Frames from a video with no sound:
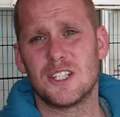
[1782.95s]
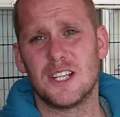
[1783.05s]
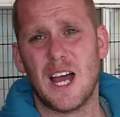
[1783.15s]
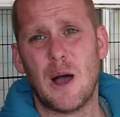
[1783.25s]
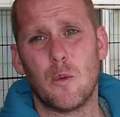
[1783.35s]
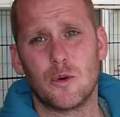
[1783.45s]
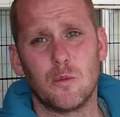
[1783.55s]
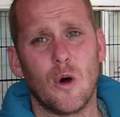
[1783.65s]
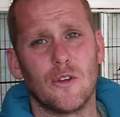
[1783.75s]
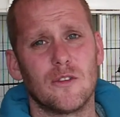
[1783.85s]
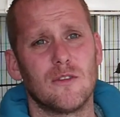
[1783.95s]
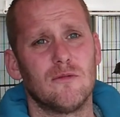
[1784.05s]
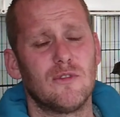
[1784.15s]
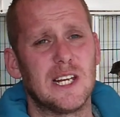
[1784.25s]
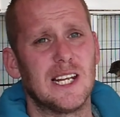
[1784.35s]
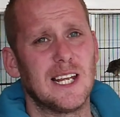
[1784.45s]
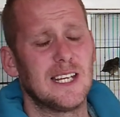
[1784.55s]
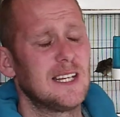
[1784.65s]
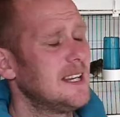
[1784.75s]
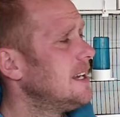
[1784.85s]
that I would want, really.
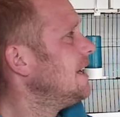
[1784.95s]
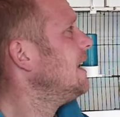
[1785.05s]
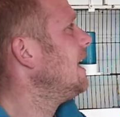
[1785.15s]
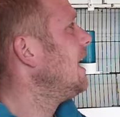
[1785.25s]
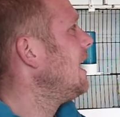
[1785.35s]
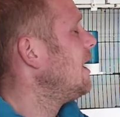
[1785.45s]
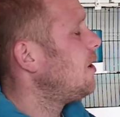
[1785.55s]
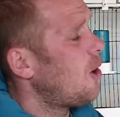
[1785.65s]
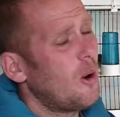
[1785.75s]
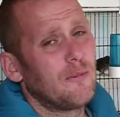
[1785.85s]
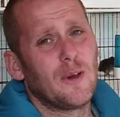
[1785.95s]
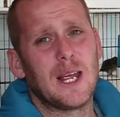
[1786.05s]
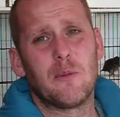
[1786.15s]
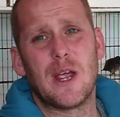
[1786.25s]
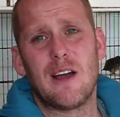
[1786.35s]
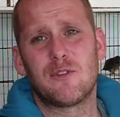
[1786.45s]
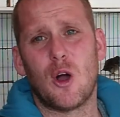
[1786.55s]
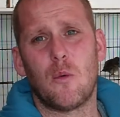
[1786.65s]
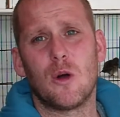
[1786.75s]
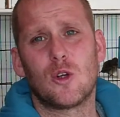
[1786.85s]
Hopefully, we have got
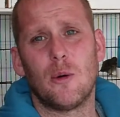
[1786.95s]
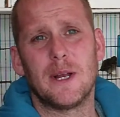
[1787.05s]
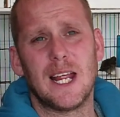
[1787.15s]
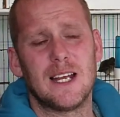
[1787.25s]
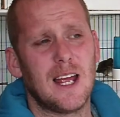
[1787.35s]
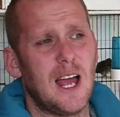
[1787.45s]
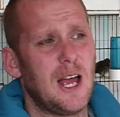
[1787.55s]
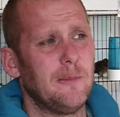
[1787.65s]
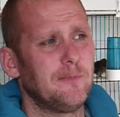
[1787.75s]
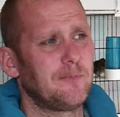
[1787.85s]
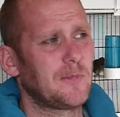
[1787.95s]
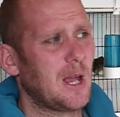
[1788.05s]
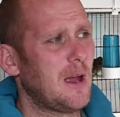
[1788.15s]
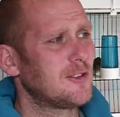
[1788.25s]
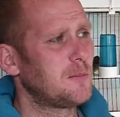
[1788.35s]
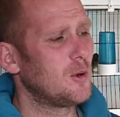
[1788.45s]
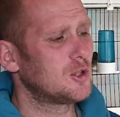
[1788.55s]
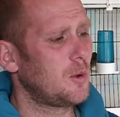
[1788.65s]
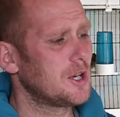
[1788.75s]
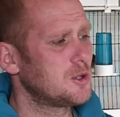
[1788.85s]
one coming in. Um, I spoke to
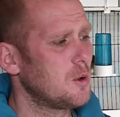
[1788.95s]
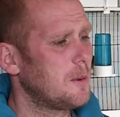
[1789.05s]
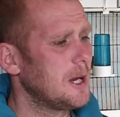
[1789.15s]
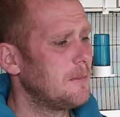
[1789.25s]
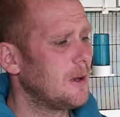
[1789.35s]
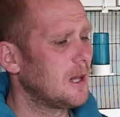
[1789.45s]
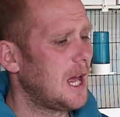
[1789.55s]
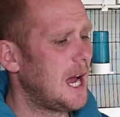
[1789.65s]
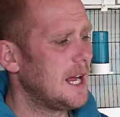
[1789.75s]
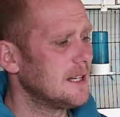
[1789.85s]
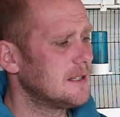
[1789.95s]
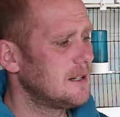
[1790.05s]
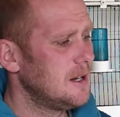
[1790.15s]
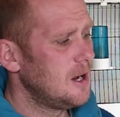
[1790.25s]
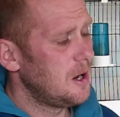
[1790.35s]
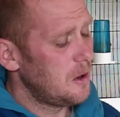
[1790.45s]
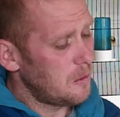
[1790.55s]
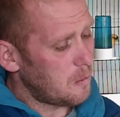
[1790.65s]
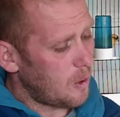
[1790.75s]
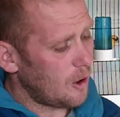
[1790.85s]
one or two people, and
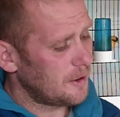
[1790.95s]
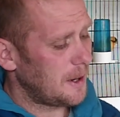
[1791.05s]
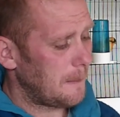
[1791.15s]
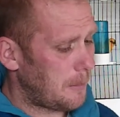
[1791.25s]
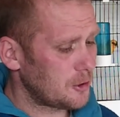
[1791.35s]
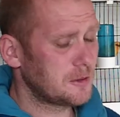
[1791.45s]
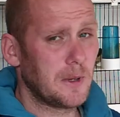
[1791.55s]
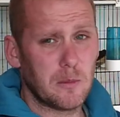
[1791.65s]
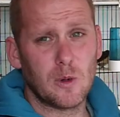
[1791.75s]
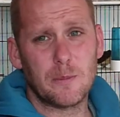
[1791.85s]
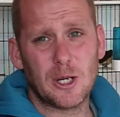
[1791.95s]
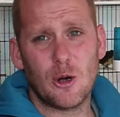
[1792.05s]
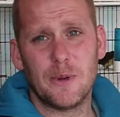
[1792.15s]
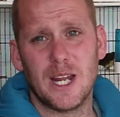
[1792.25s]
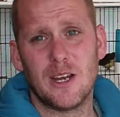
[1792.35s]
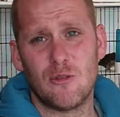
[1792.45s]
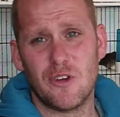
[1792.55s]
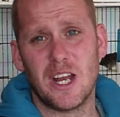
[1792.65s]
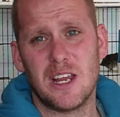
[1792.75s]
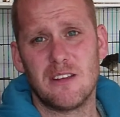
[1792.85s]
one possibly will be coming in a
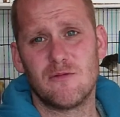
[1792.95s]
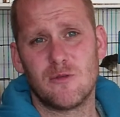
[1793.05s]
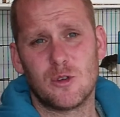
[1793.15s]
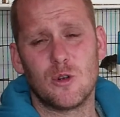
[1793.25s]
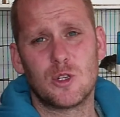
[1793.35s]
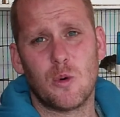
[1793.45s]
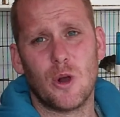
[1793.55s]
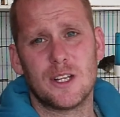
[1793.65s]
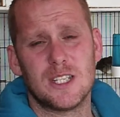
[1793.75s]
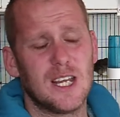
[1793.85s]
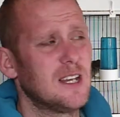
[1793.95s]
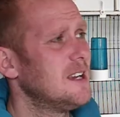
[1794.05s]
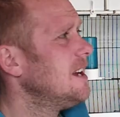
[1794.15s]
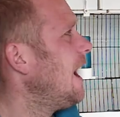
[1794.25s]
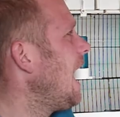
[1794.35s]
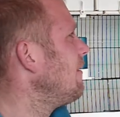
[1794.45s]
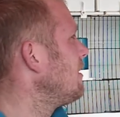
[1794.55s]
really good quality heavily